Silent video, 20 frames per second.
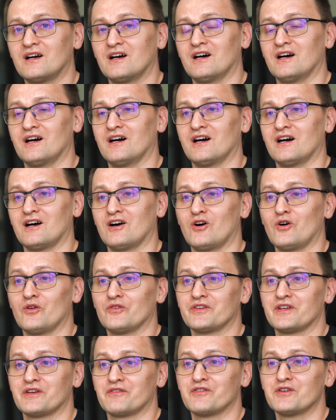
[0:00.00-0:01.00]

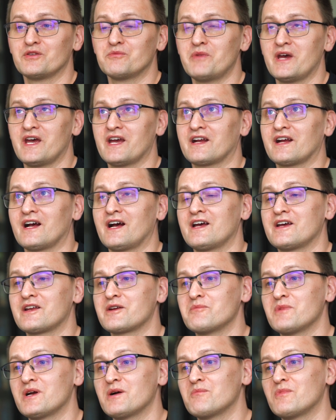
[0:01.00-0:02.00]
On the feedback, I
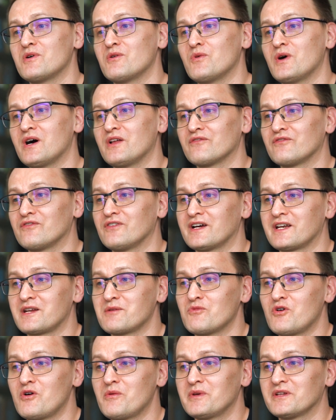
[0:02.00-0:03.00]
remember one funny
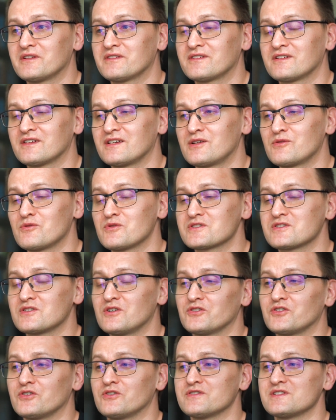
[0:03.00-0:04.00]
moment. It was
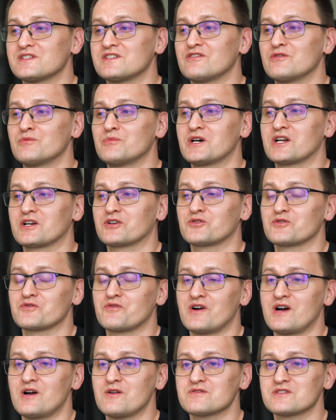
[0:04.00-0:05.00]
not on CVPR
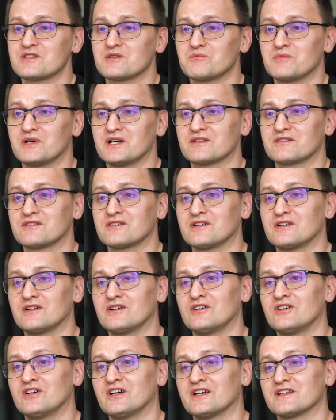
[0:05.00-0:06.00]
2000, but
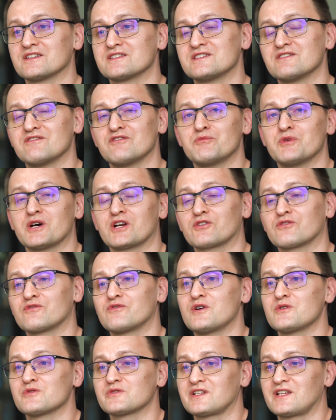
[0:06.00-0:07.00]
at CVPR
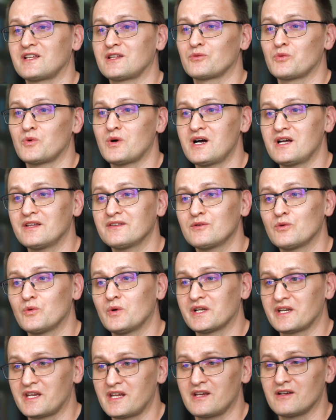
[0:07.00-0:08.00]
2001,
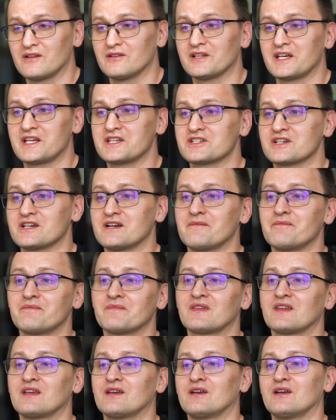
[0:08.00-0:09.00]
1 year later.
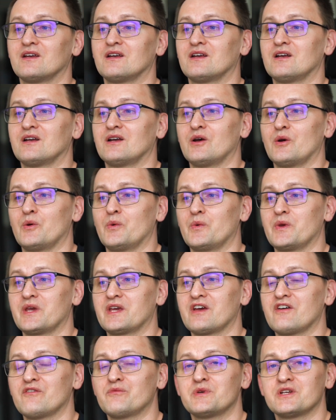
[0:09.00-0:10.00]
We
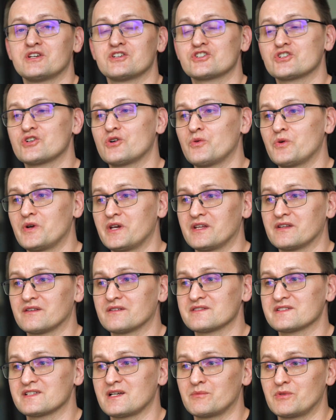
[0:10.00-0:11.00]
have been showing
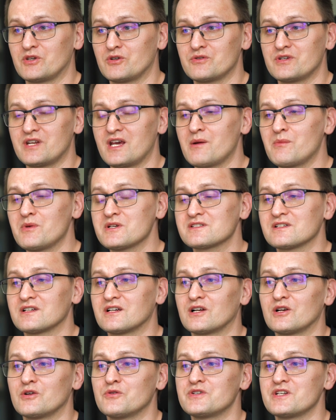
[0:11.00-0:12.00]
some new demos,
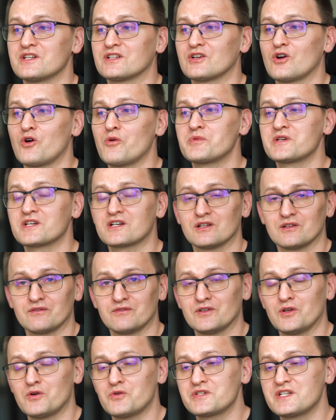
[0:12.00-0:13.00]
including an optical
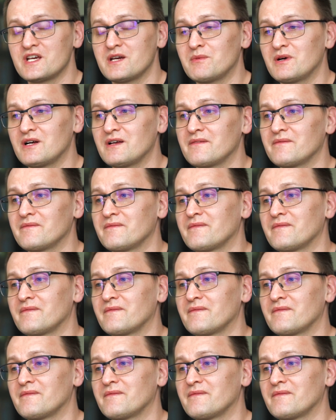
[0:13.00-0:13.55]
flow demo,